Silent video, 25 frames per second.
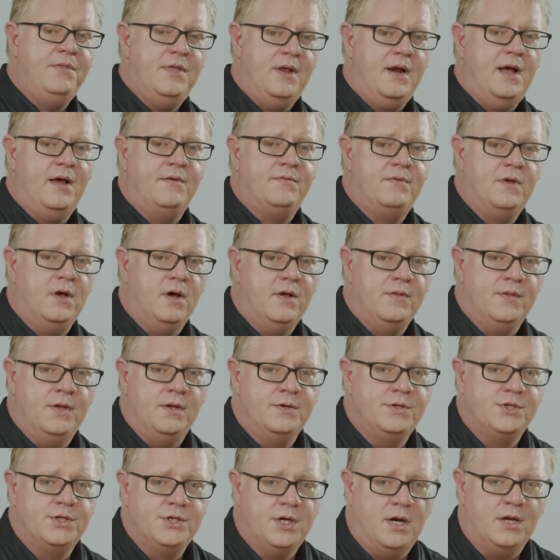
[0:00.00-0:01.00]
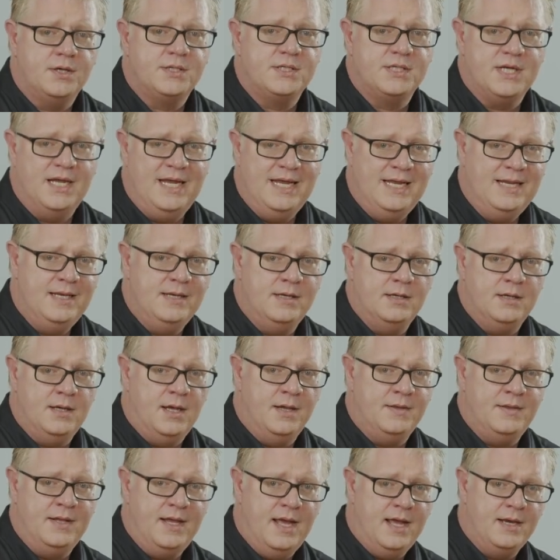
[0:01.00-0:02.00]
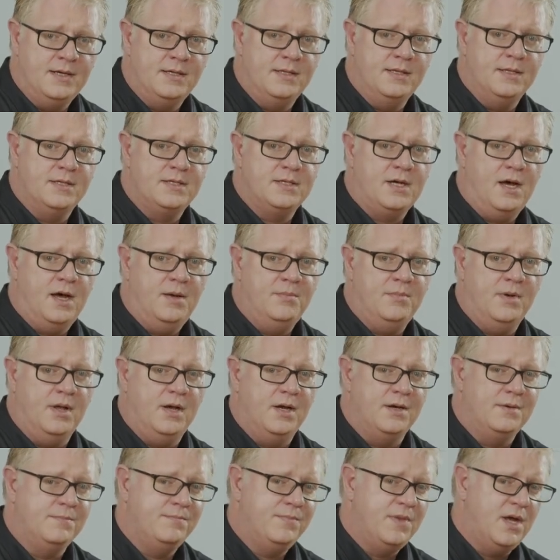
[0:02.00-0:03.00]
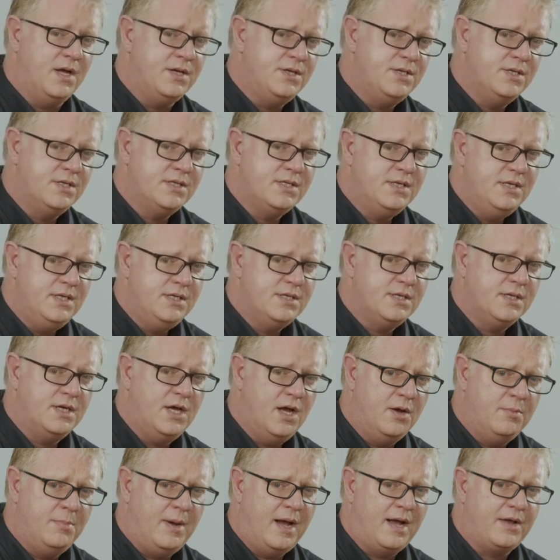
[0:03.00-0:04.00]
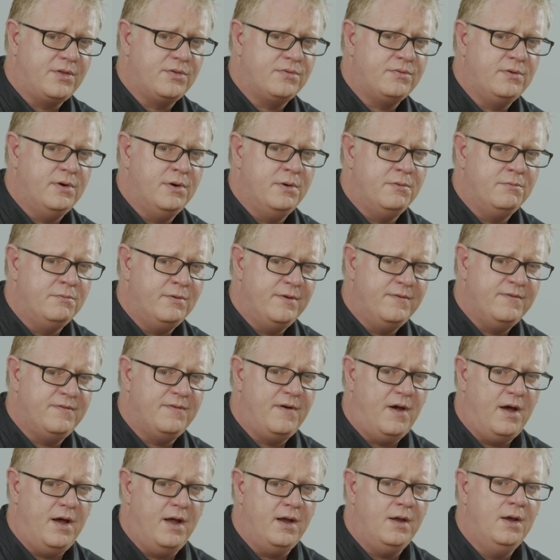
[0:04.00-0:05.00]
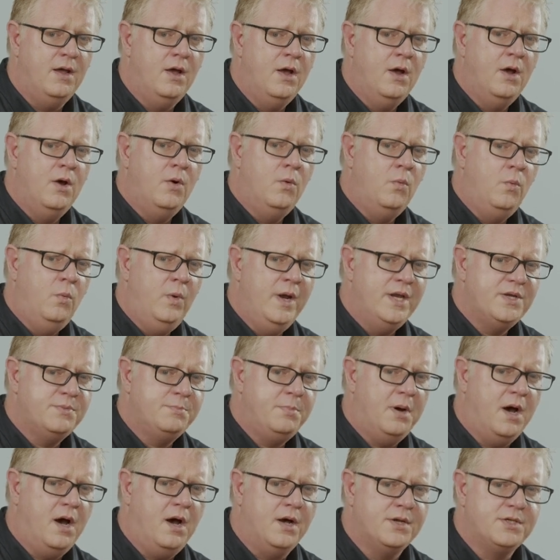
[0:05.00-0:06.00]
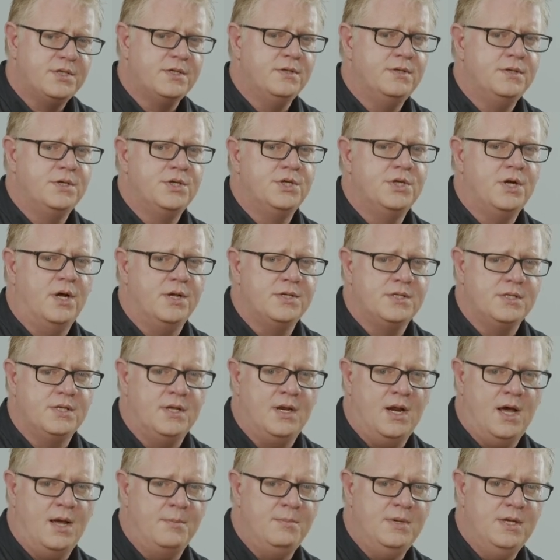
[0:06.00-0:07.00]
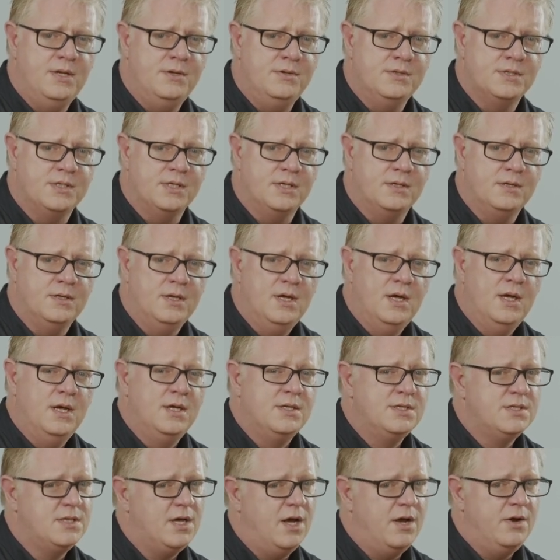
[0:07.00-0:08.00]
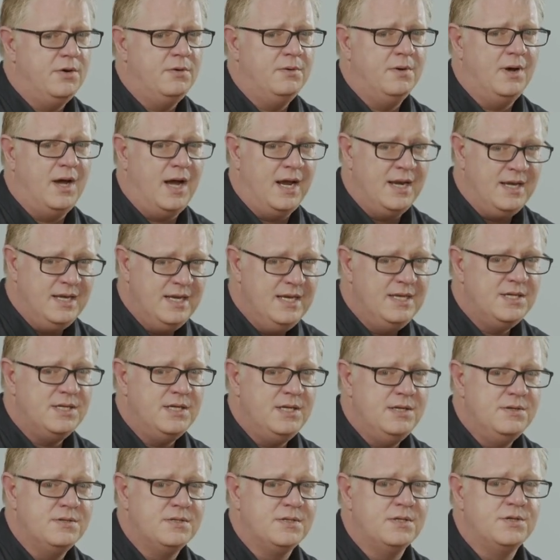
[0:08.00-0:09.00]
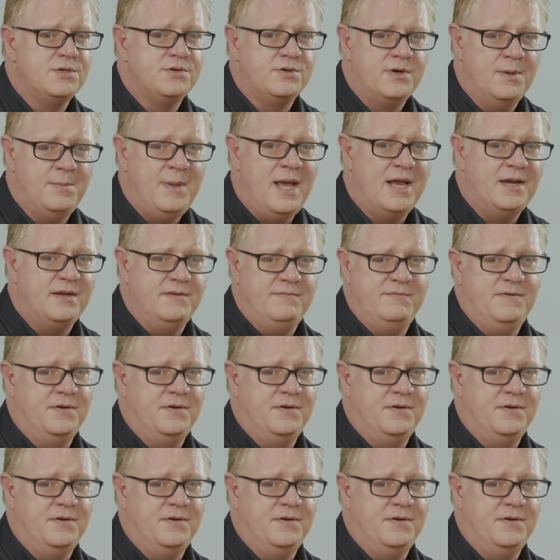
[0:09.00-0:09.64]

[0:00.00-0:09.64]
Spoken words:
that I've got those shots in at the end of the timeline, I just need to go back through and refine which parts of the shots that I'm using. So I need to use the trim edit